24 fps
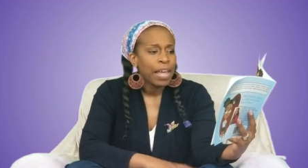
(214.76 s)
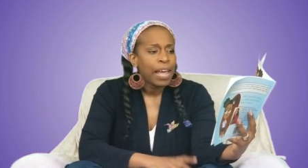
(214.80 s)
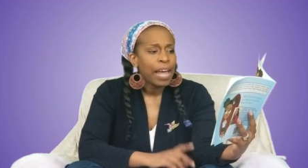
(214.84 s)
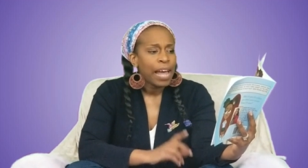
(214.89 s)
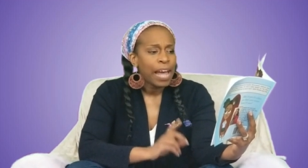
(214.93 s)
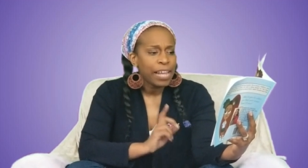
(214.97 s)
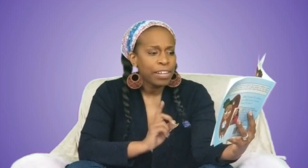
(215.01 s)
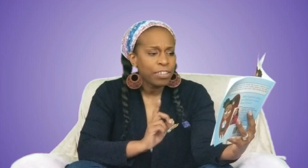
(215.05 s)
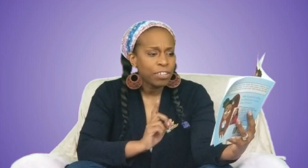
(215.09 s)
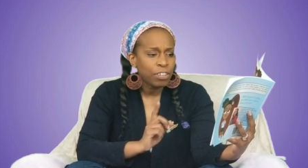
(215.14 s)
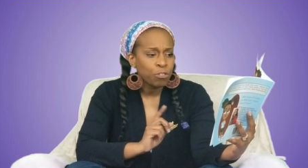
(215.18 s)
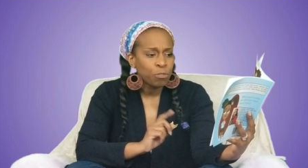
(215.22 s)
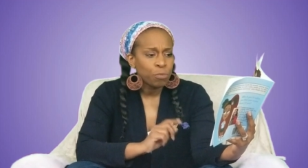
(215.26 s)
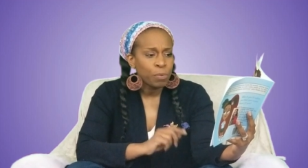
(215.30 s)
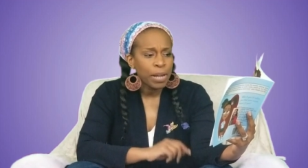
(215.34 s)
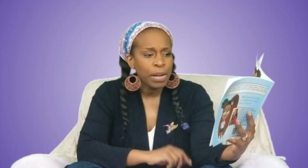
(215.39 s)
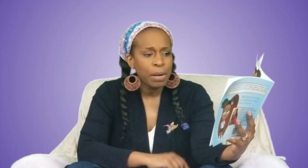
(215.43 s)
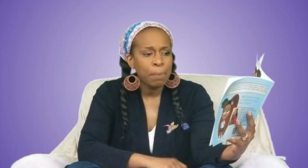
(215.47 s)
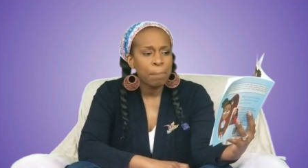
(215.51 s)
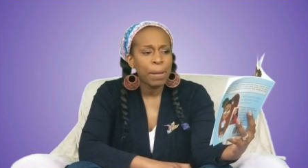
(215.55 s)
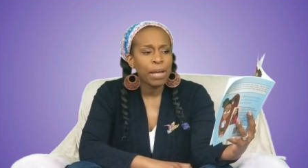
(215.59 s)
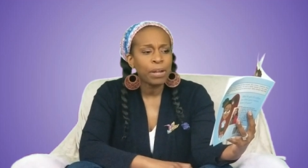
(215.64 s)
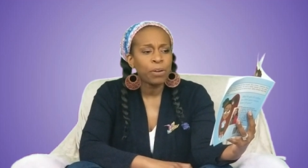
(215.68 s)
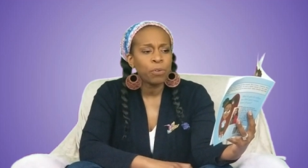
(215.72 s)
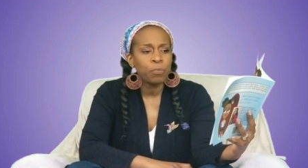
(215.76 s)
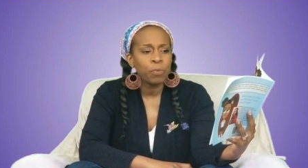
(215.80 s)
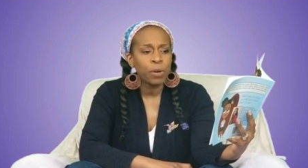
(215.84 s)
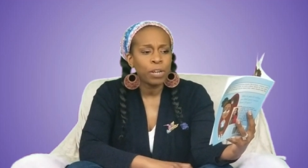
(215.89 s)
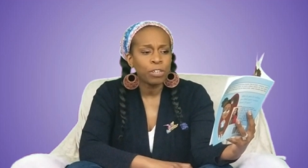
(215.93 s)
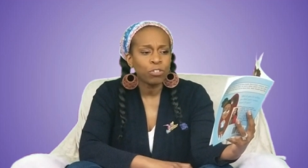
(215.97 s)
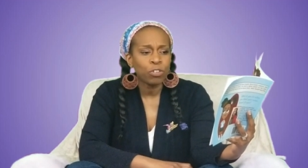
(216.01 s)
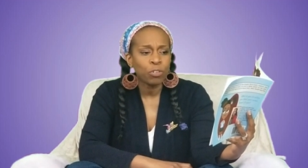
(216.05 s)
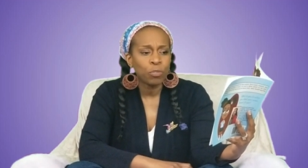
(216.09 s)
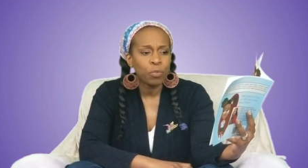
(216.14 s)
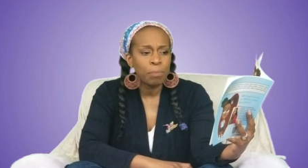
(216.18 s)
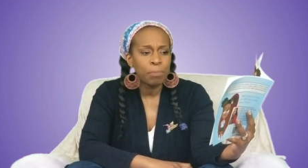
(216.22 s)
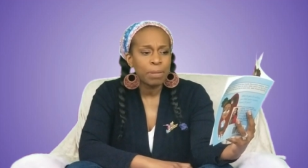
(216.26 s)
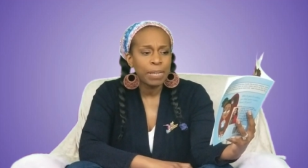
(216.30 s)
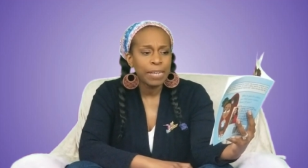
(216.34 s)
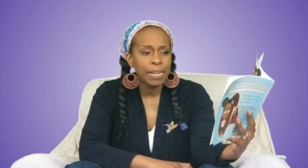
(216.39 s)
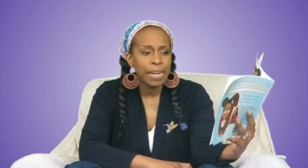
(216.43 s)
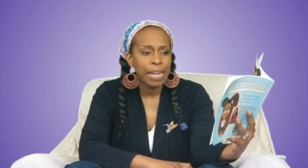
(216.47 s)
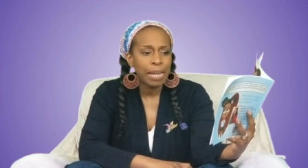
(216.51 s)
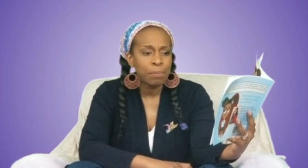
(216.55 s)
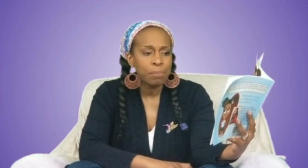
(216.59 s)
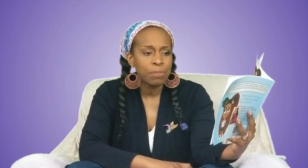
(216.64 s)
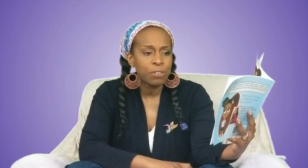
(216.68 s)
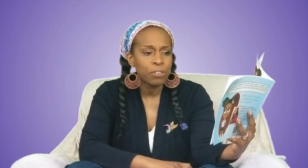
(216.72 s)
I just read about a Russian woman
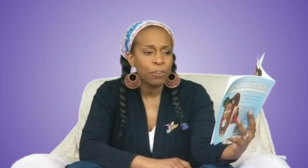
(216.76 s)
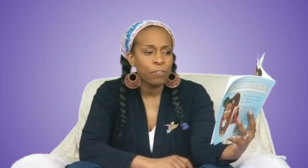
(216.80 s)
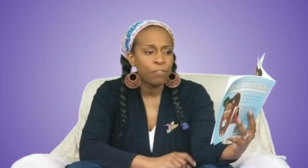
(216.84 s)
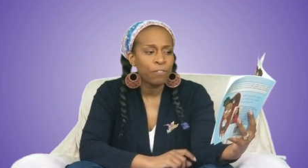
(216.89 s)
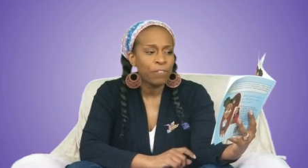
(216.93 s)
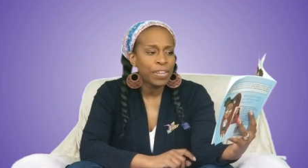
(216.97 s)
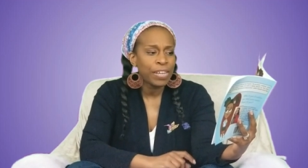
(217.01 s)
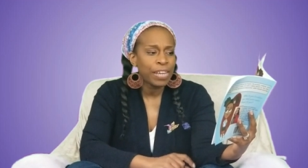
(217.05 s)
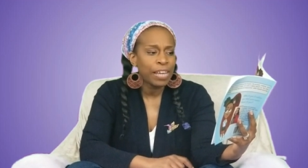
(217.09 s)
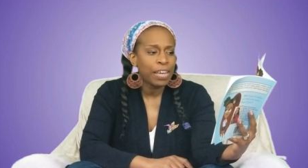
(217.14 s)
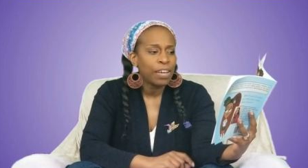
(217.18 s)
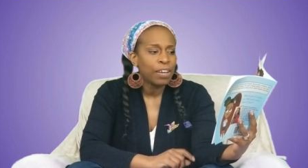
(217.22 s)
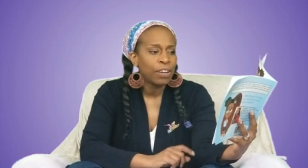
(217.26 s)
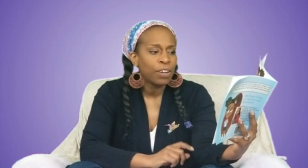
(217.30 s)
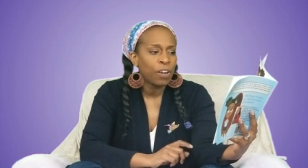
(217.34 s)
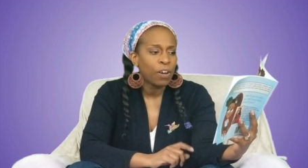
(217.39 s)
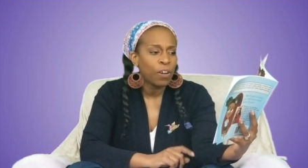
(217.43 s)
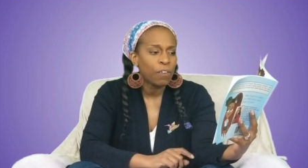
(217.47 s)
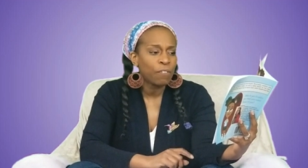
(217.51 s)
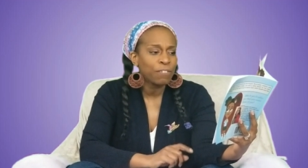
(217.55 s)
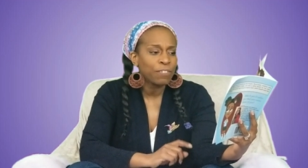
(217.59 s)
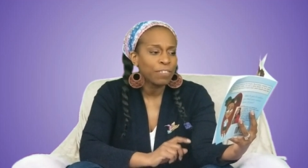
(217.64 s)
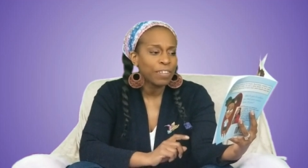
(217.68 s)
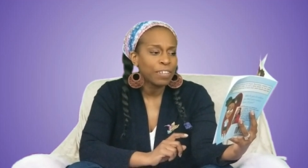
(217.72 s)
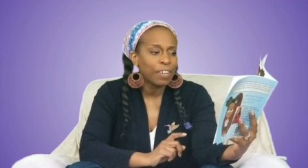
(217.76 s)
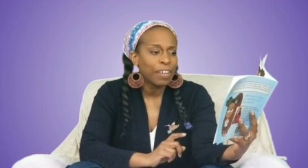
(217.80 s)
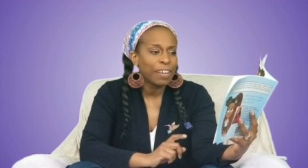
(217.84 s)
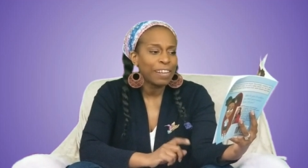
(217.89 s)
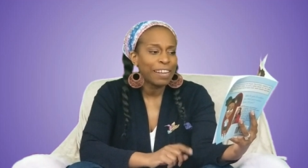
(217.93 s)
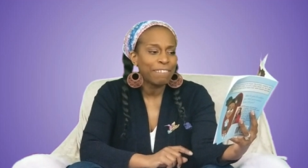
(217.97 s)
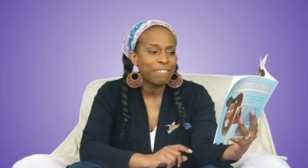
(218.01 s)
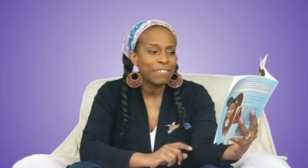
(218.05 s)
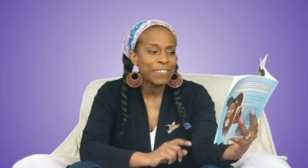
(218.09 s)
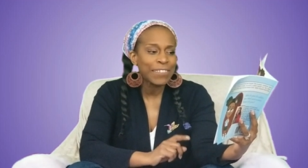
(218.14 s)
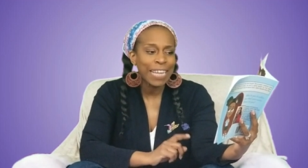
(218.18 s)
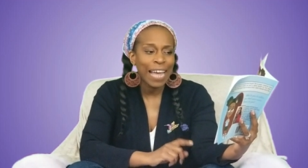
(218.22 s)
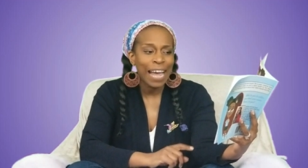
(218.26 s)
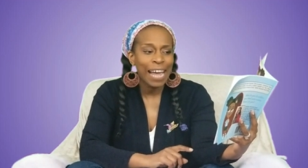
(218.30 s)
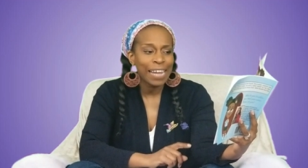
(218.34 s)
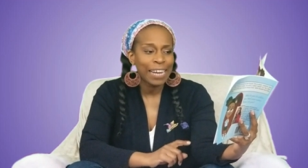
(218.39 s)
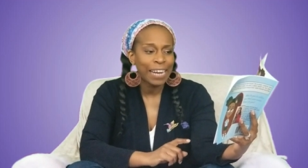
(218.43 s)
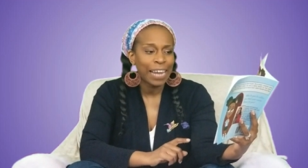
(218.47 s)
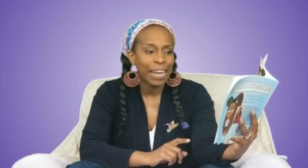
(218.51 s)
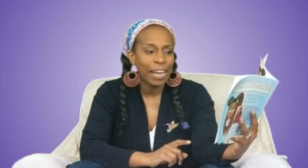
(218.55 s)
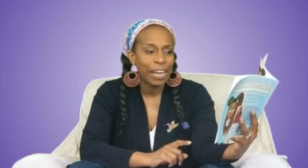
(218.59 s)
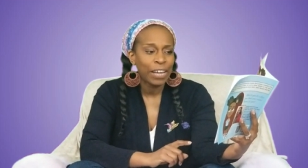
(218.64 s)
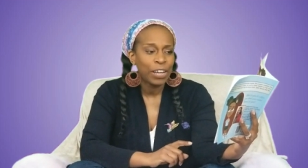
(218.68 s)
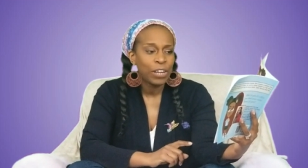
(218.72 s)
named Sofia
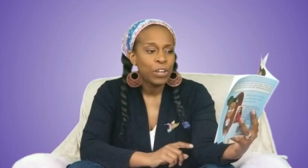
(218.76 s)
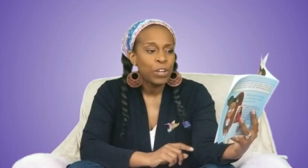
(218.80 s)
Kostelevskaya,